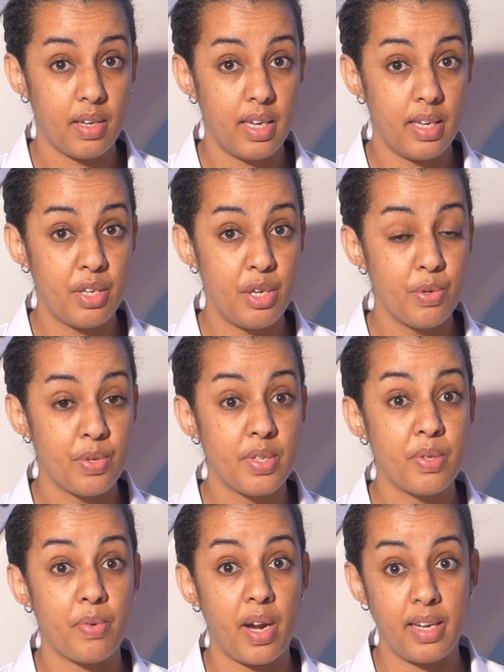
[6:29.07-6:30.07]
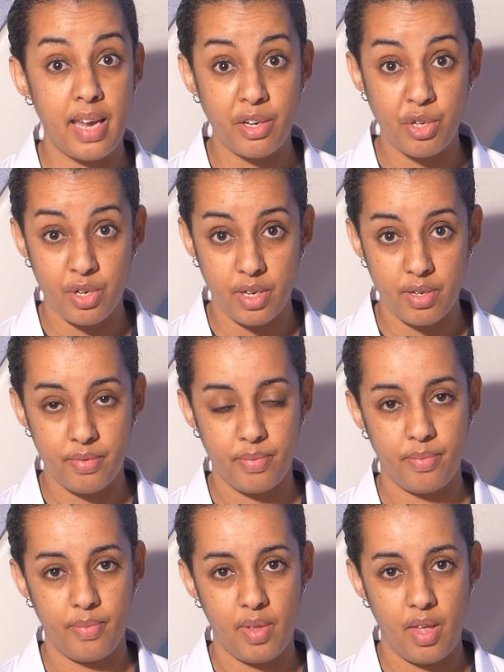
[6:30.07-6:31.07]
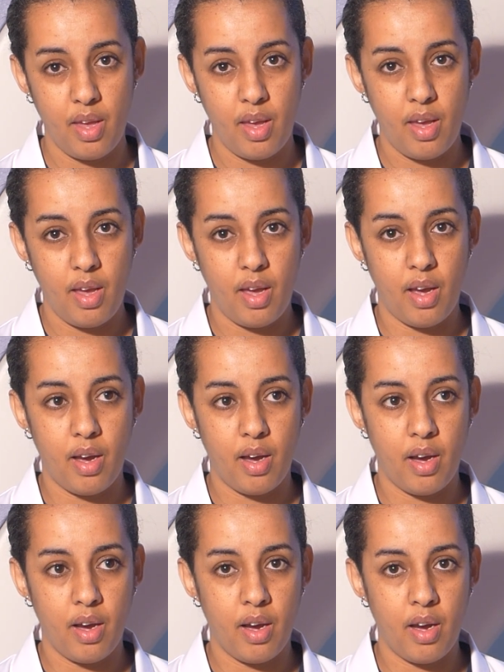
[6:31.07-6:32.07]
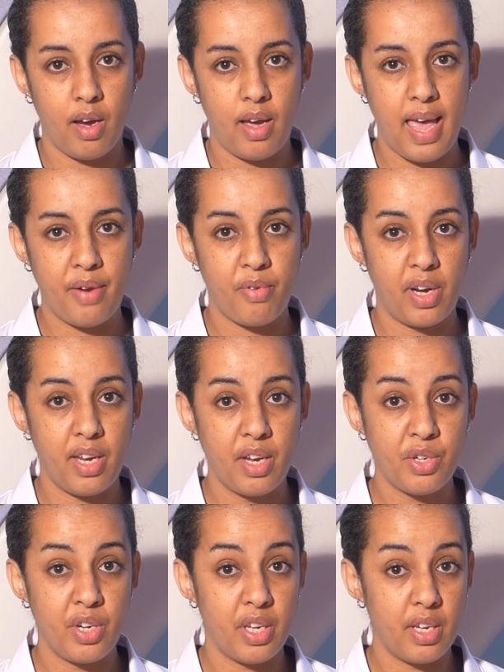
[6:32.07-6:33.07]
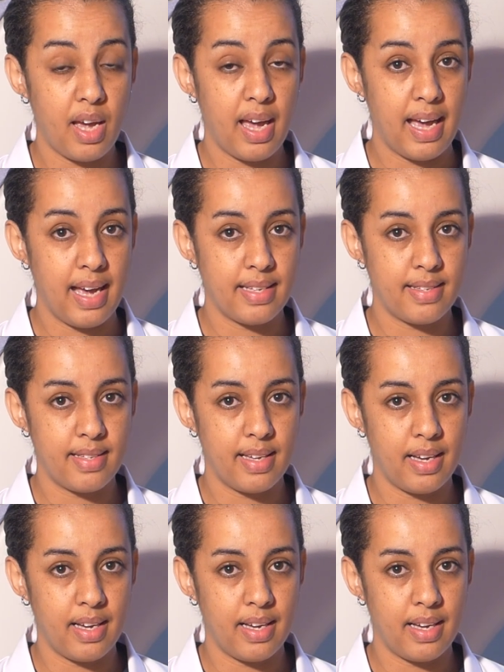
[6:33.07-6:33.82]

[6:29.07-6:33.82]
It uses radiation, and radiation has